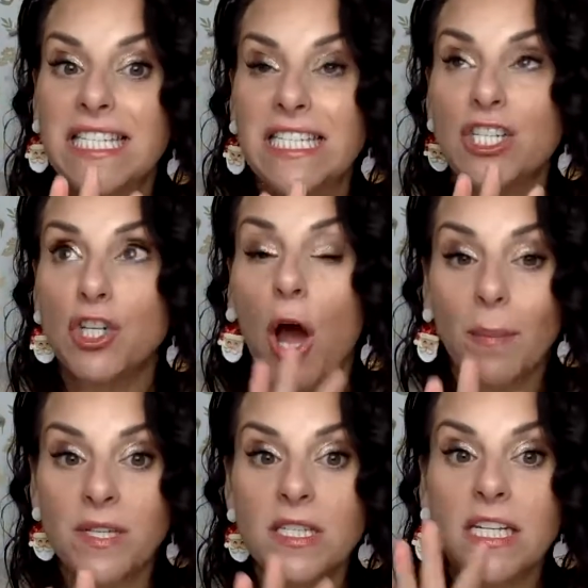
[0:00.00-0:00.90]

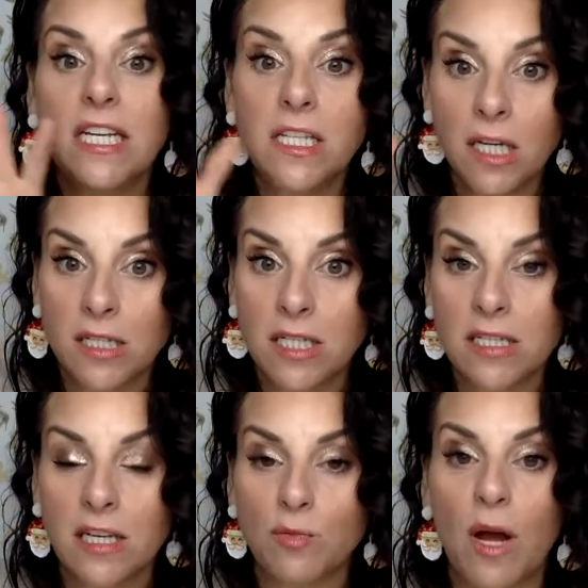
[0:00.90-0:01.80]
Shop Disney does
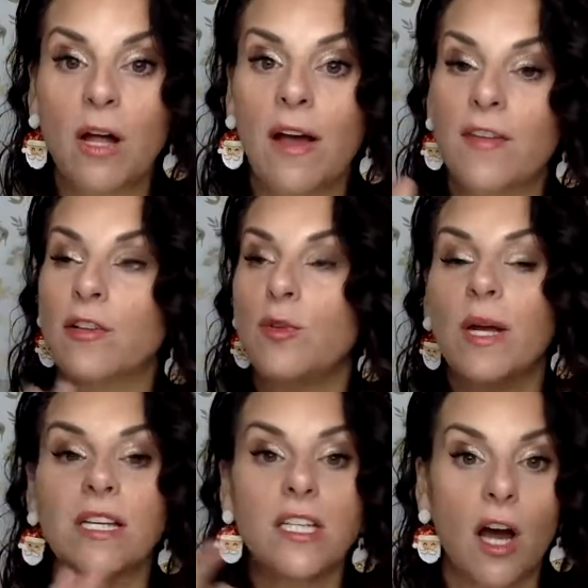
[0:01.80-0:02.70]
these as well, and they're
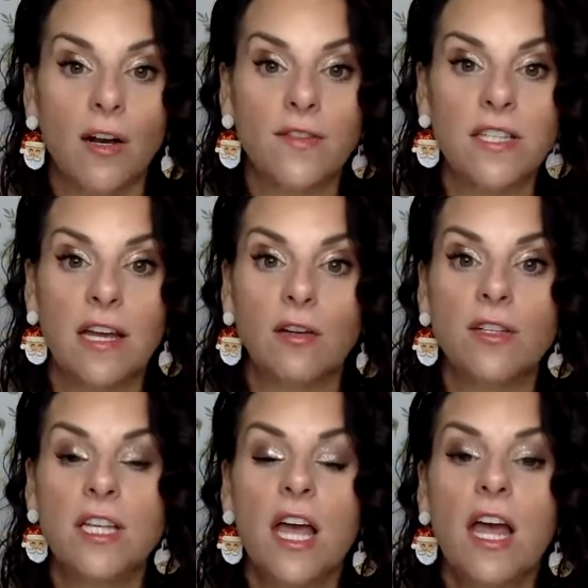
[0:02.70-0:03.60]
doing a ton of
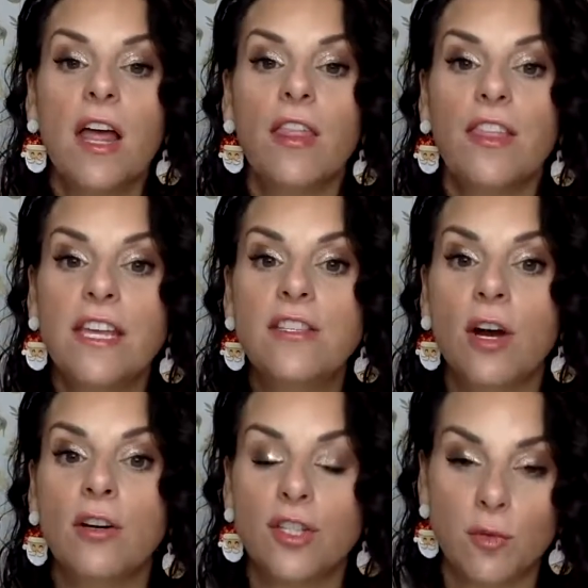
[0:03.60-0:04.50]
sales. These
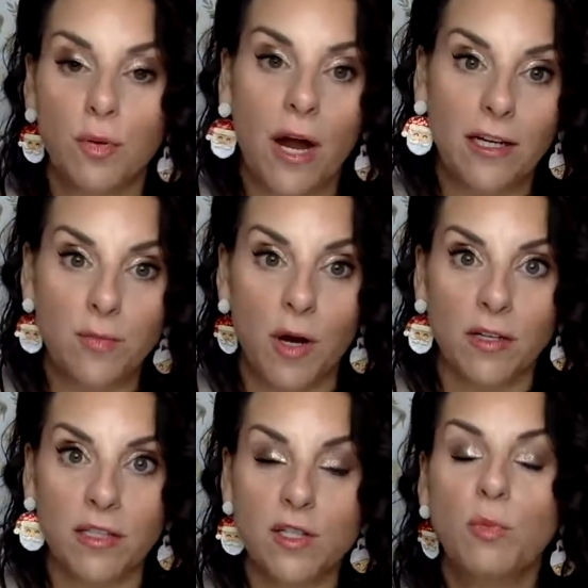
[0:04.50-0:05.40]
are surprise
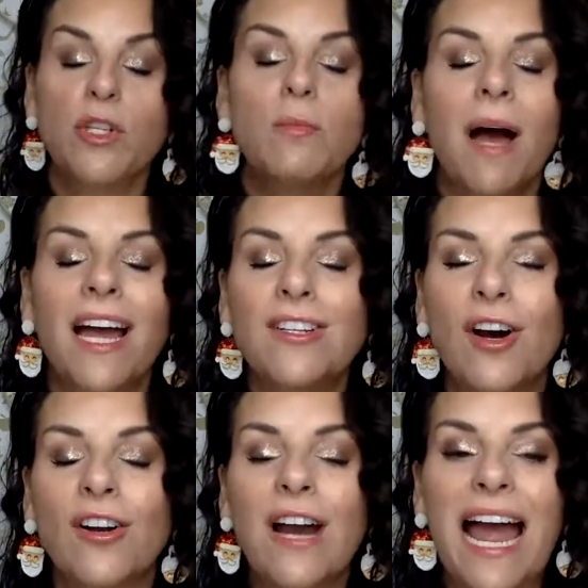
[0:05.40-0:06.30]
boxes, which my
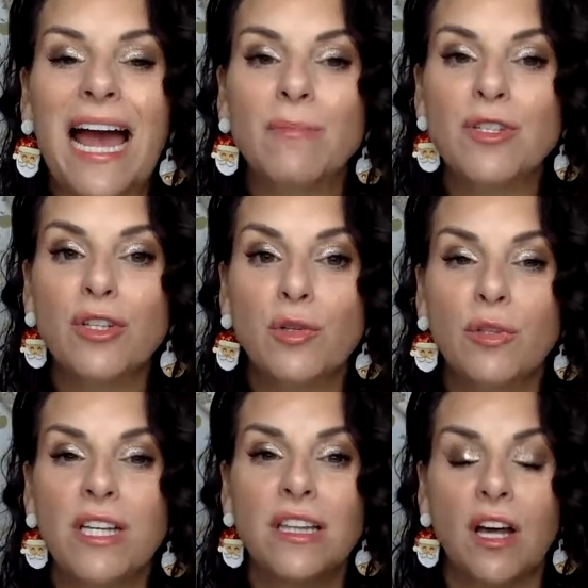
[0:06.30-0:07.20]
daughter
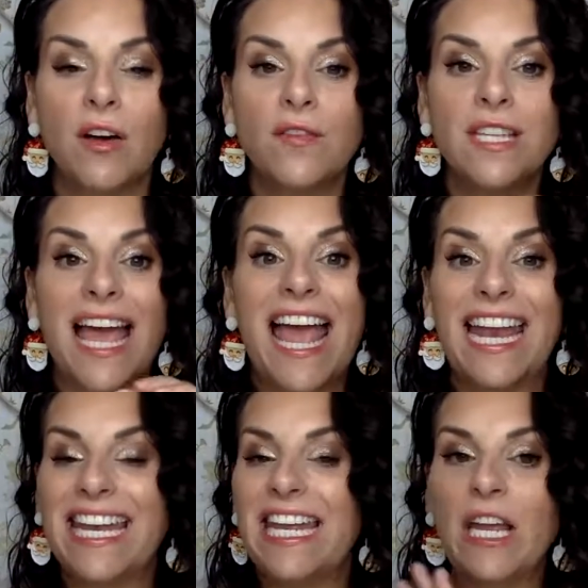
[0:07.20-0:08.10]
absolutely loves.
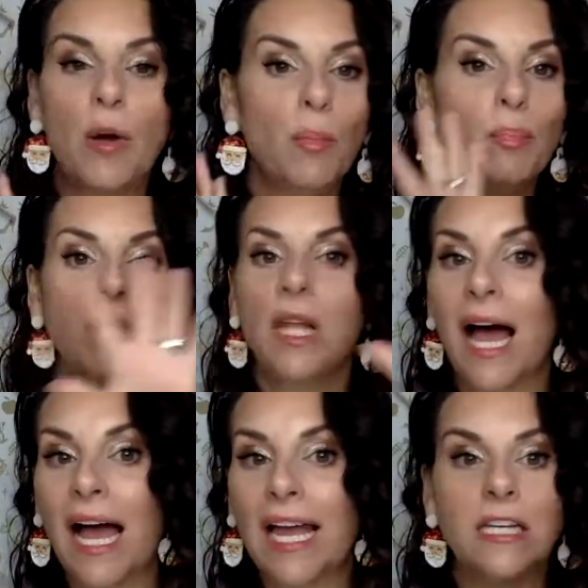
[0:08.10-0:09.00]
Any
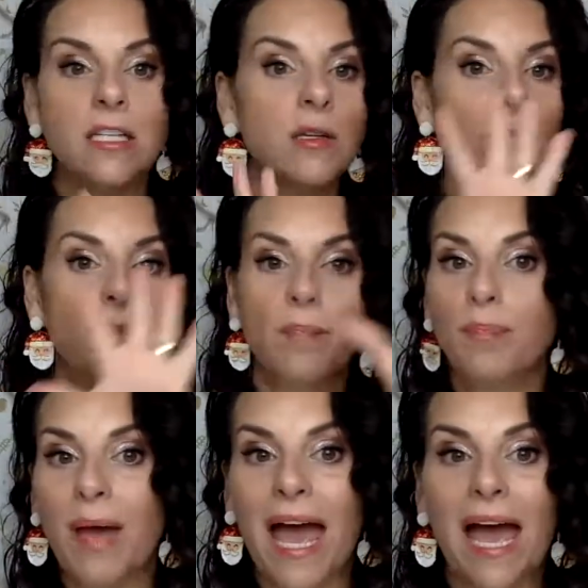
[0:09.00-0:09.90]
blind
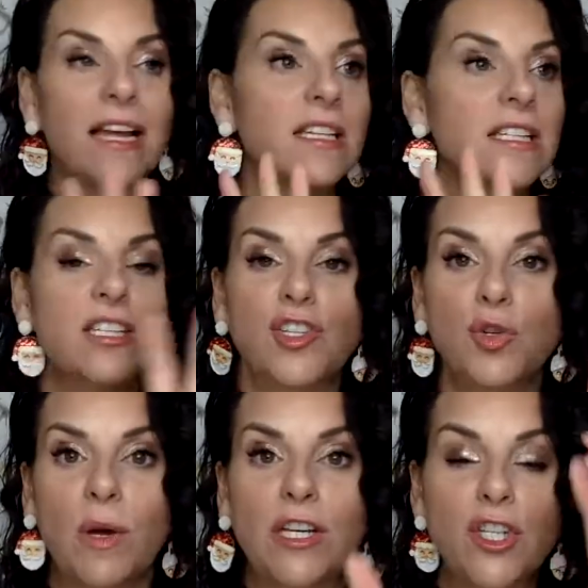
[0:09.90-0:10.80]
bag
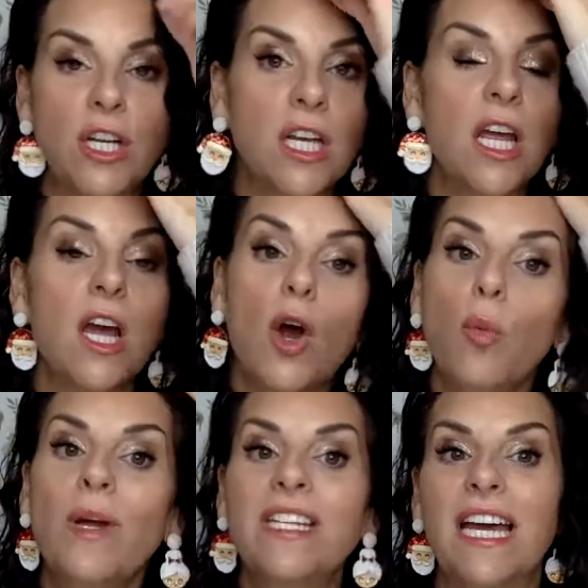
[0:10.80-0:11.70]
situation,
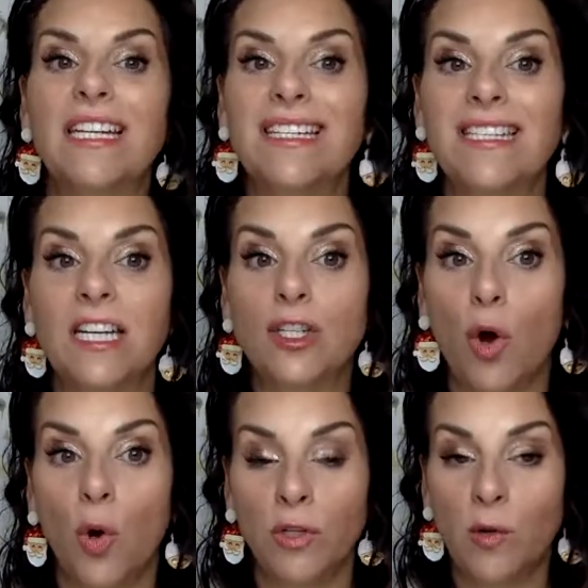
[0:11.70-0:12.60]
we tend to stick to
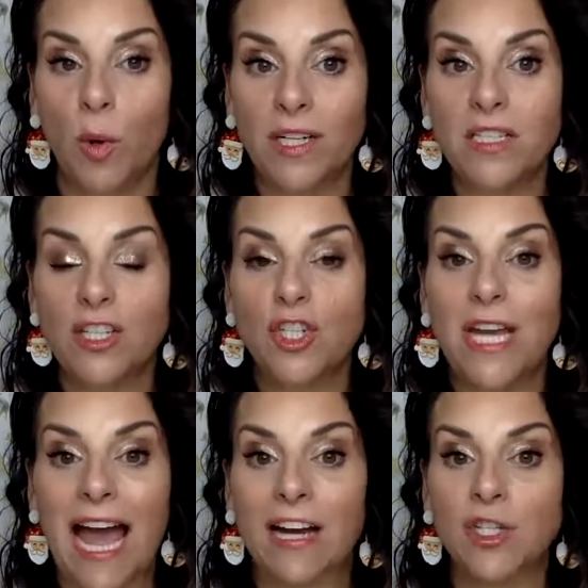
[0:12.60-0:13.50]
only ones that she
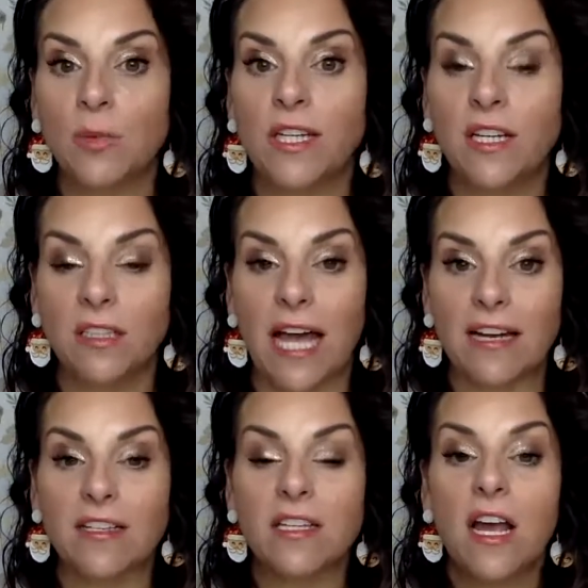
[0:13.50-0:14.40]
actually
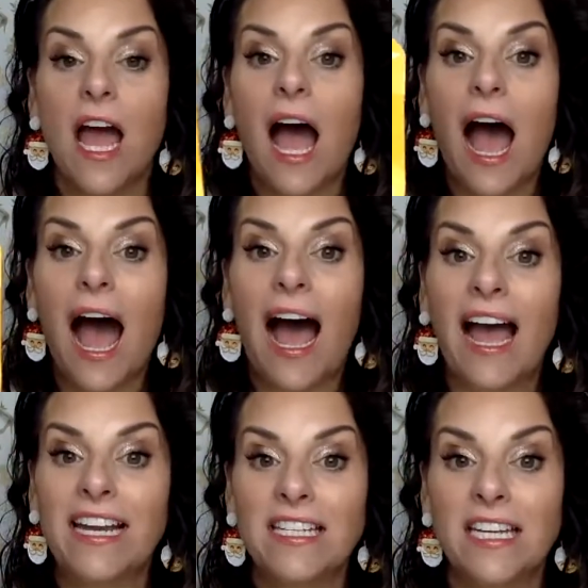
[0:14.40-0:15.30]
collects.
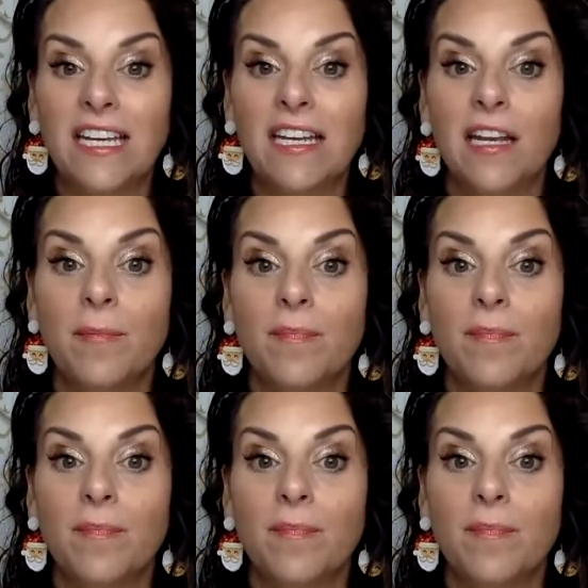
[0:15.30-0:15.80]
I did